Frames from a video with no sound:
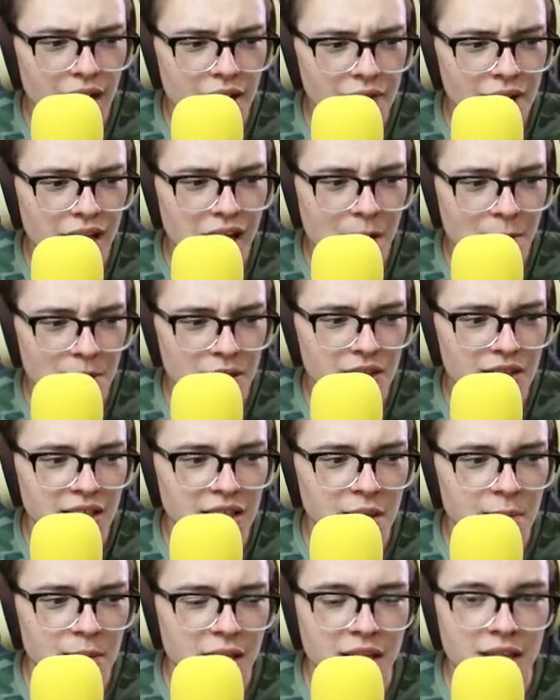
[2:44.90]
I think option
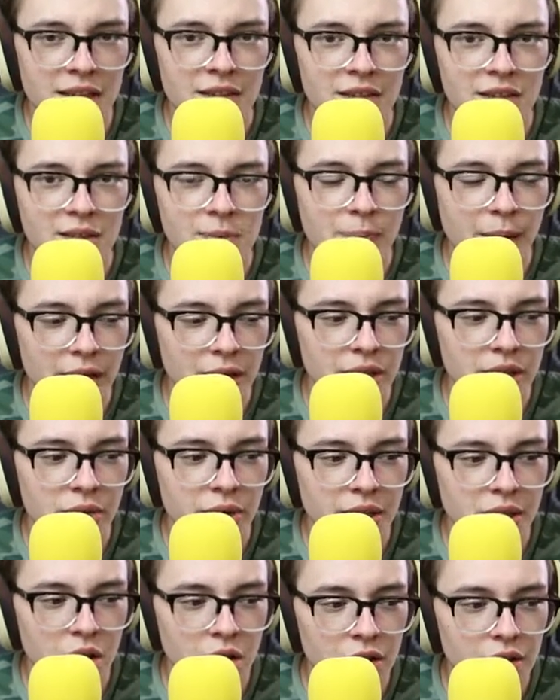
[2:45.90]
C, because it's better to
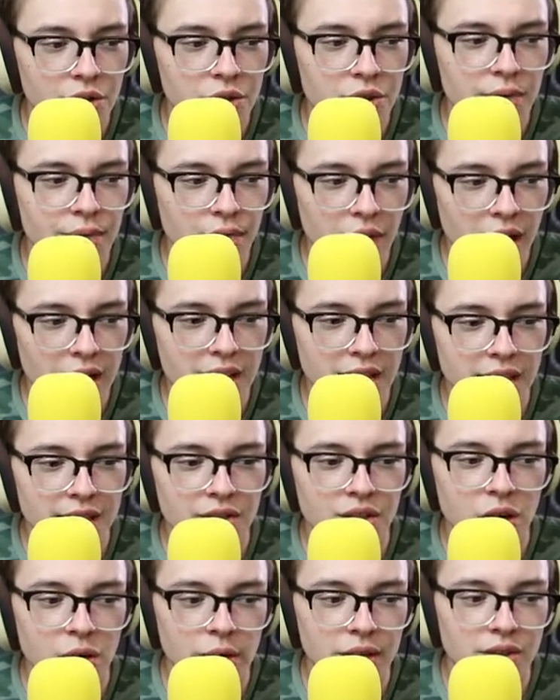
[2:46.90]
acknowledge the friend.
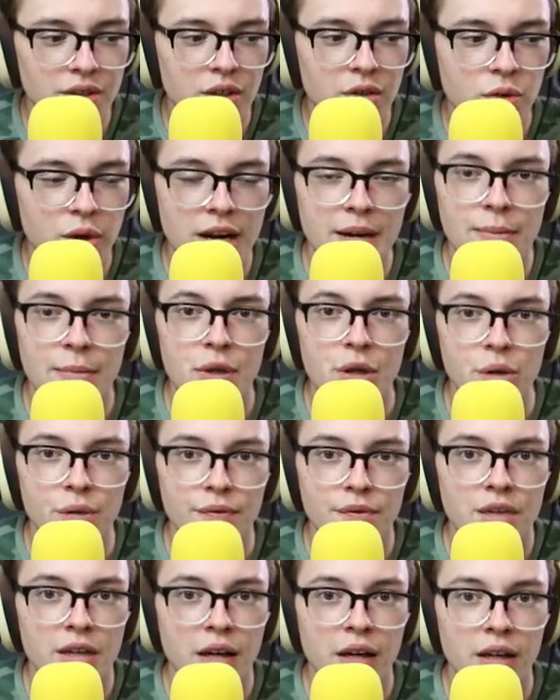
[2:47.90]
It's always a great
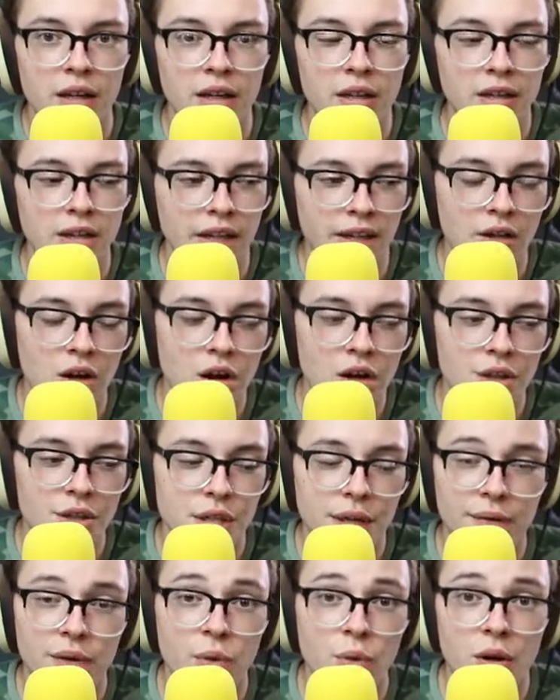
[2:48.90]
move to acknowledge
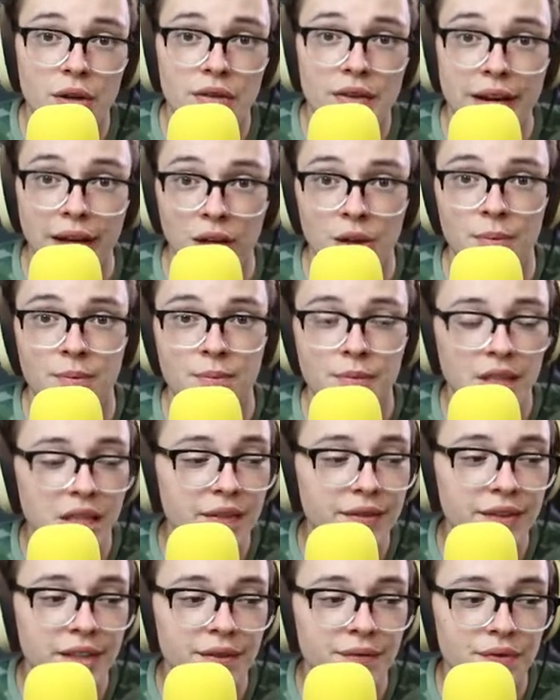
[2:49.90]
everyone there.
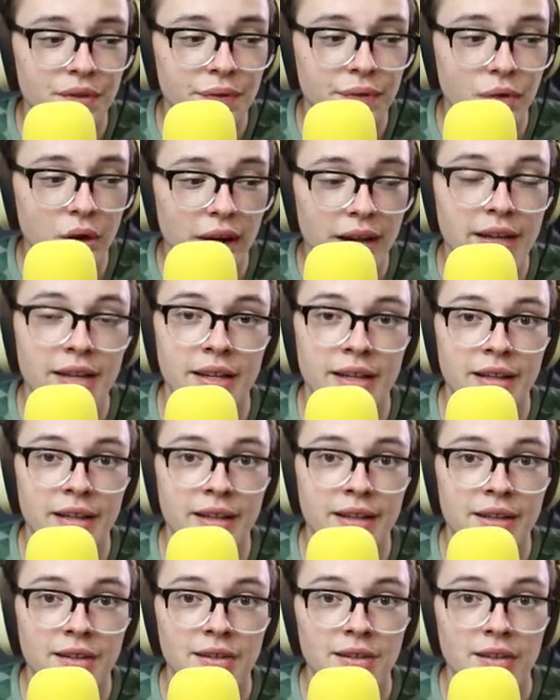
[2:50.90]
Even if the friend
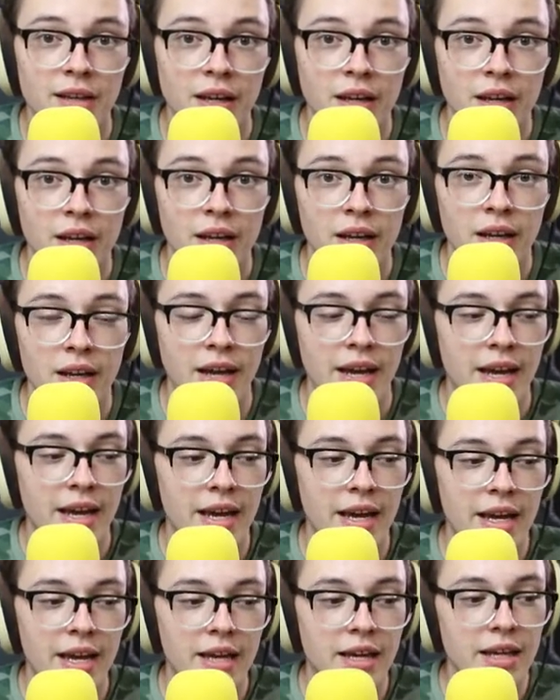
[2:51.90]
is
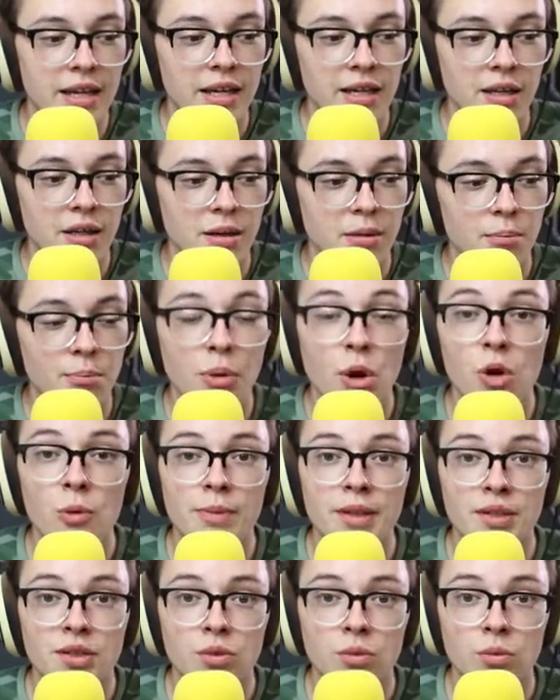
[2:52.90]
a
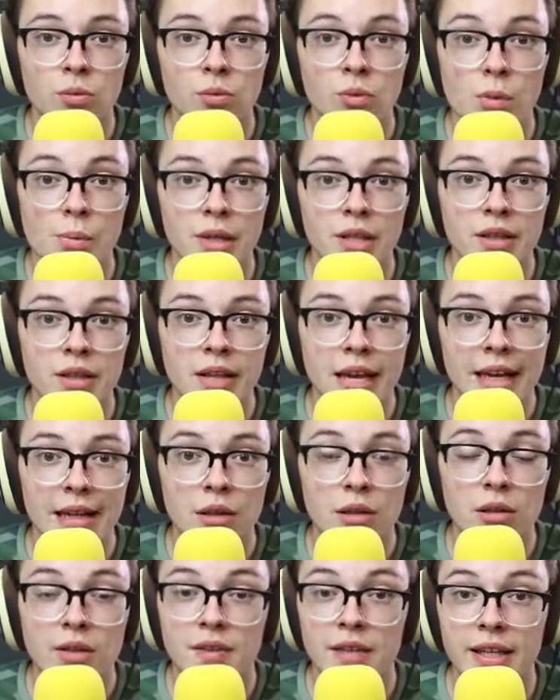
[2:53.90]
bulbous woman that
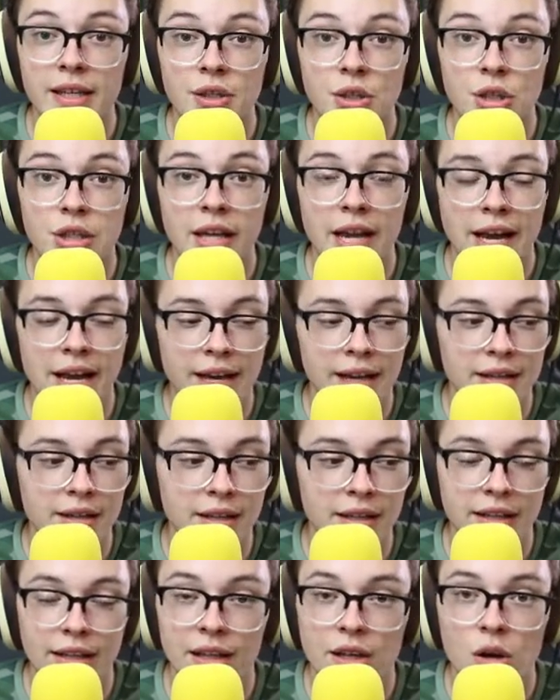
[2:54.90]
looks like she had
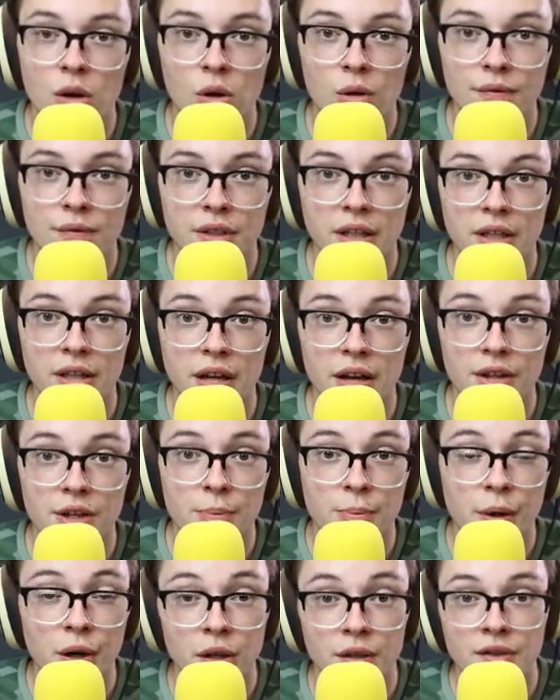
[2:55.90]
engulfed another
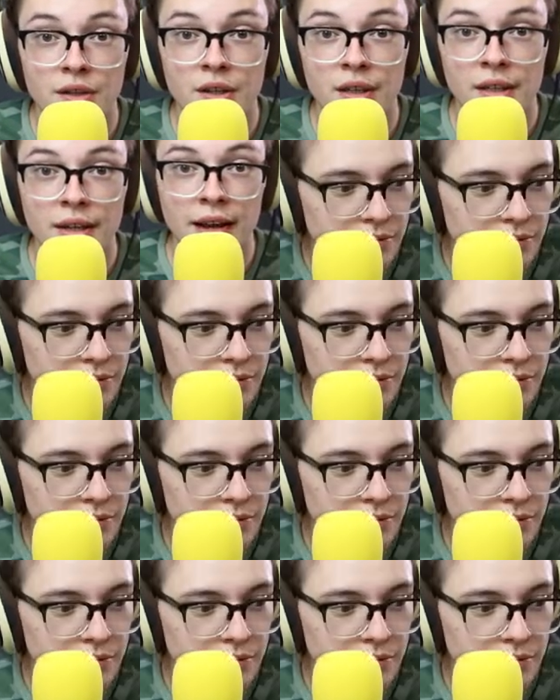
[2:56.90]
person.